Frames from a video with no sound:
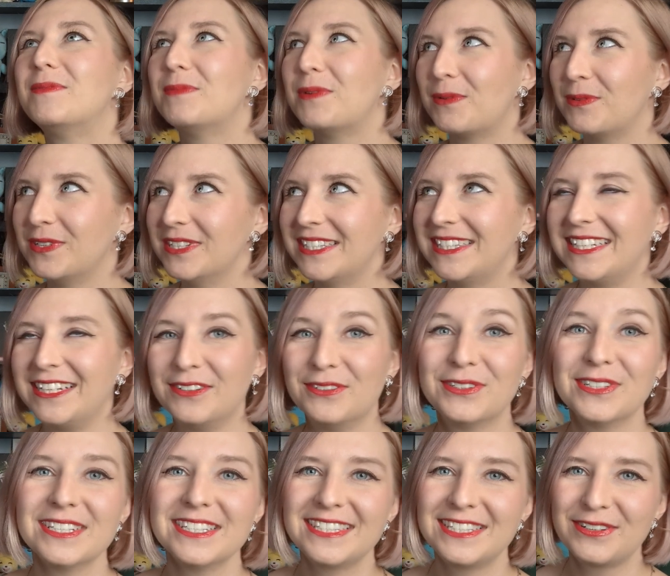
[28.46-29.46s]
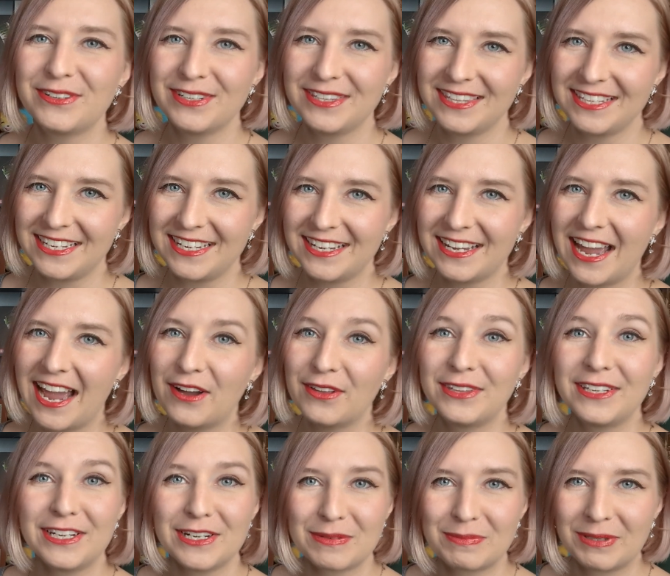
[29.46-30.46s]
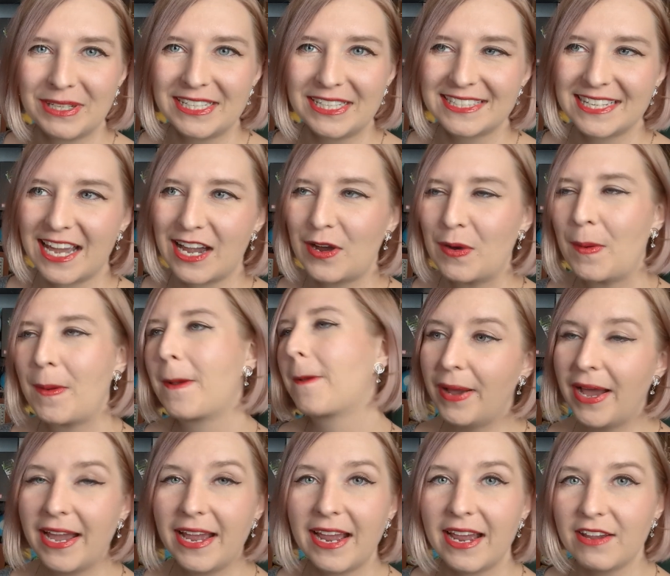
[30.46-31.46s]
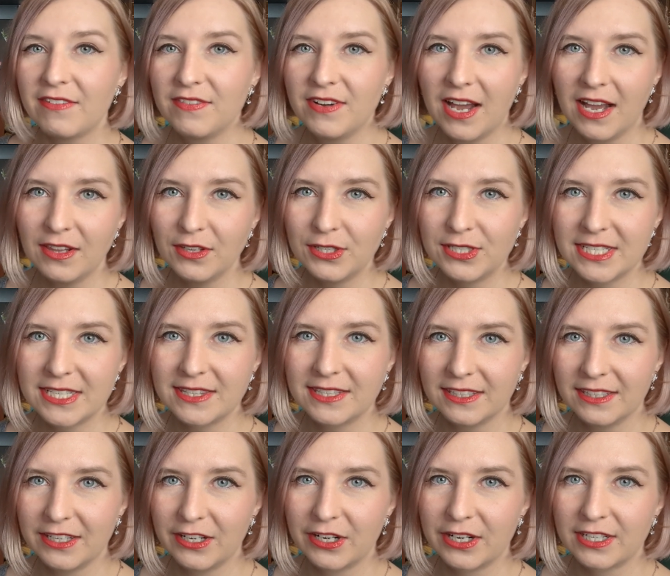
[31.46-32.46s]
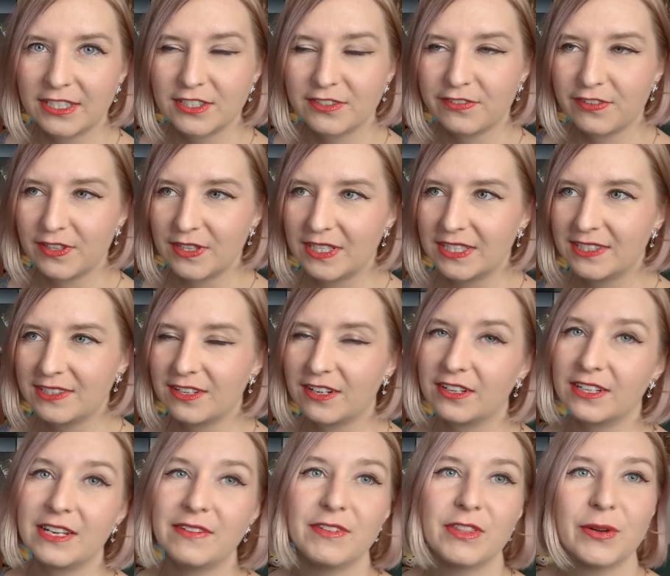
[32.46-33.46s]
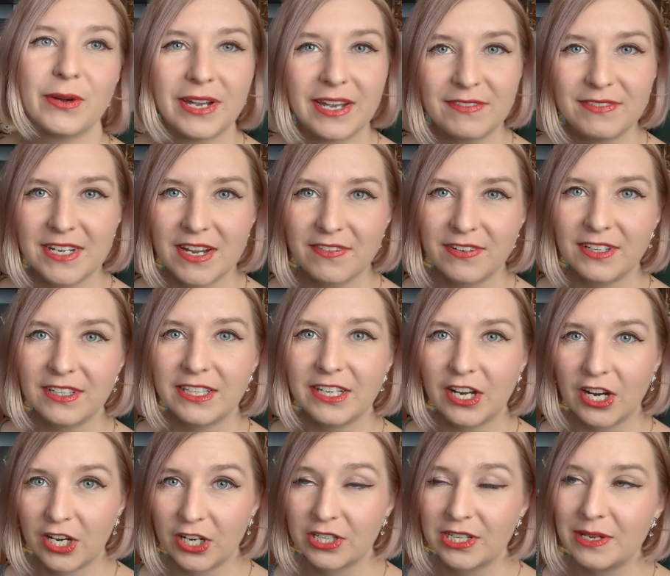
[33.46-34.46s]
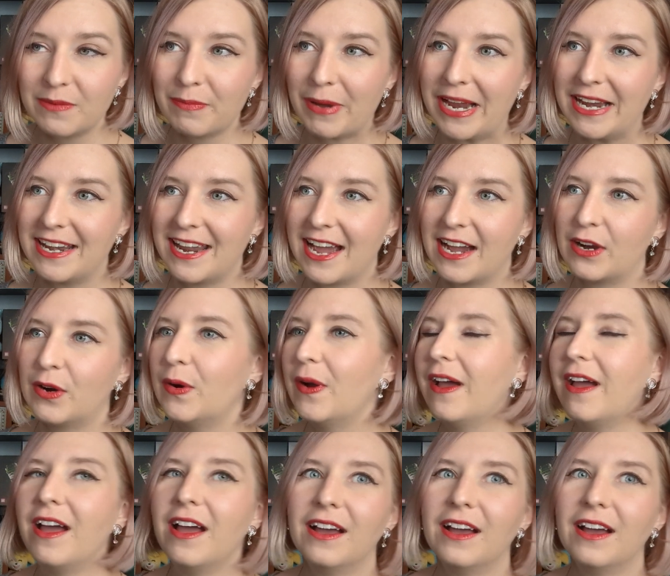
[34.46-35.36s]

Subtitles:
But we'll see. We'll see how the year plays out. But I have not looked at the lyrics for this song, even though I have definitely heard it by now.